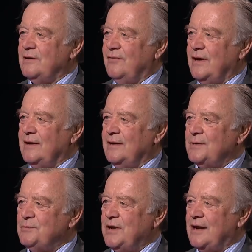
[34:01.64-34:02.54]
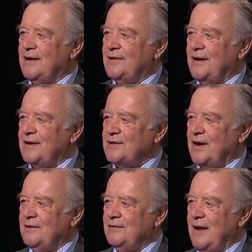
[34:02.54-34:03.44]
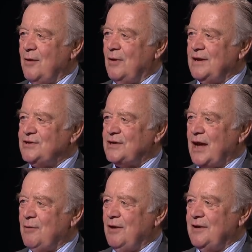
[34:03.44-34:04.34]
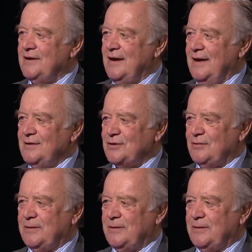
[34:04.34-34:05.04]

to fit this particular thing, so no one is to go on and answer